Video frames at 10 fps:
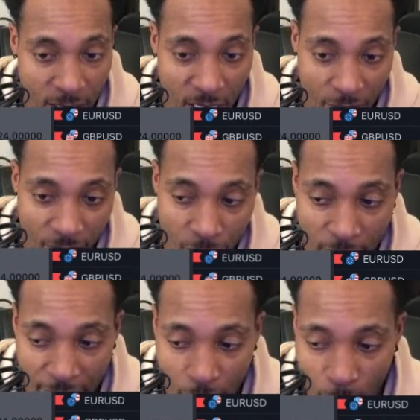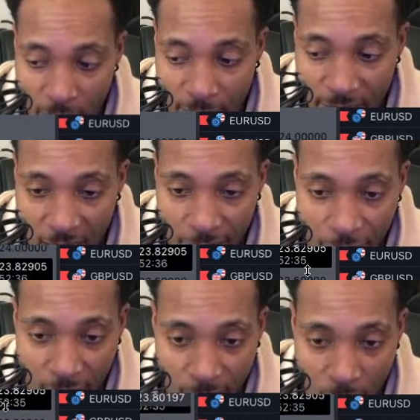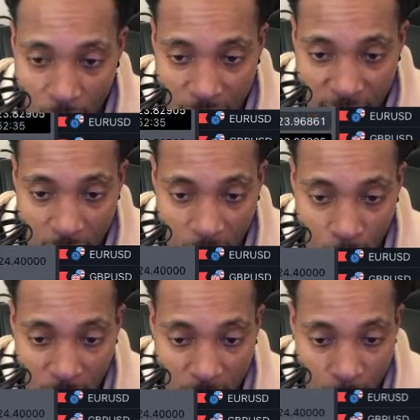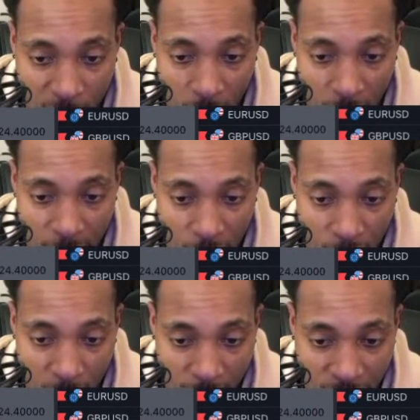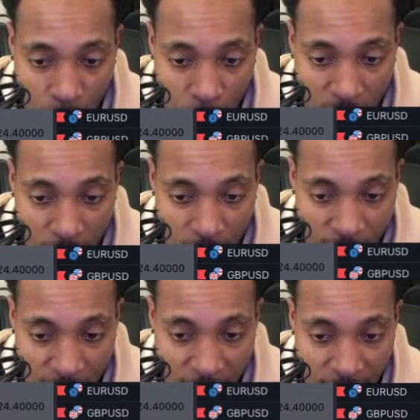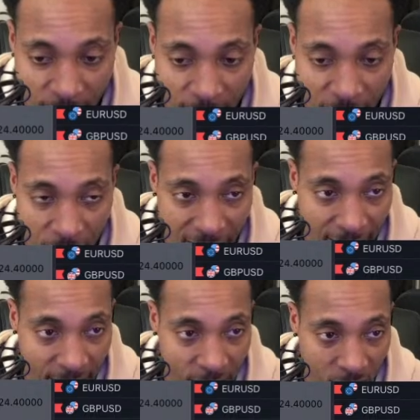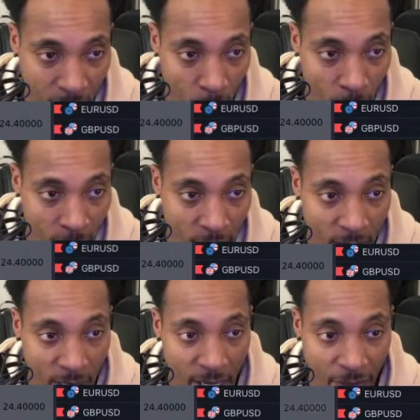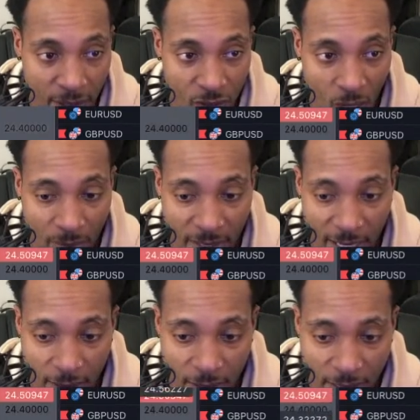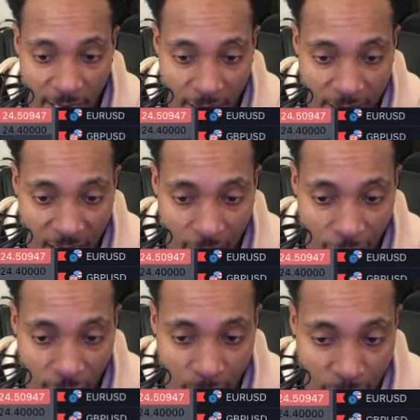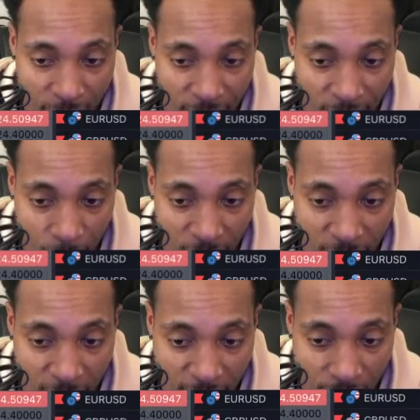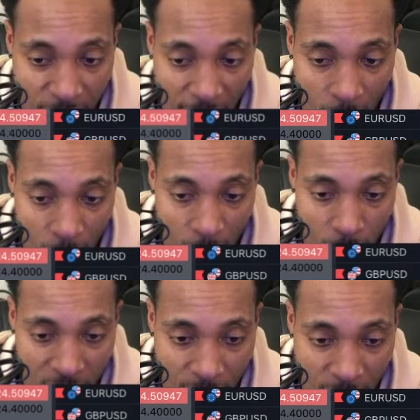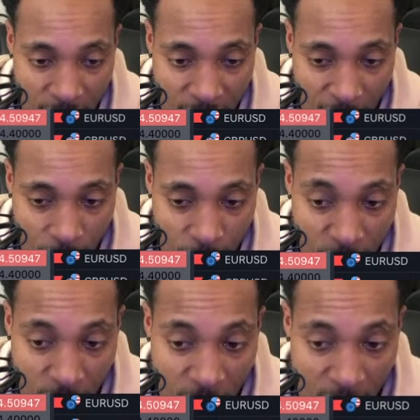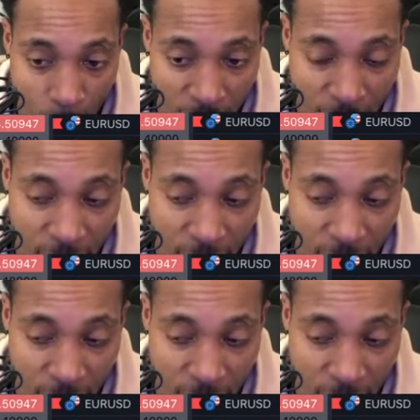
If we do look at the weekly time frame though, you can see on the weekly we are still above some weekly resistance that should act as support. And then dropping down to the daily time frame, you can see that we did dip down below some of these levels, and we've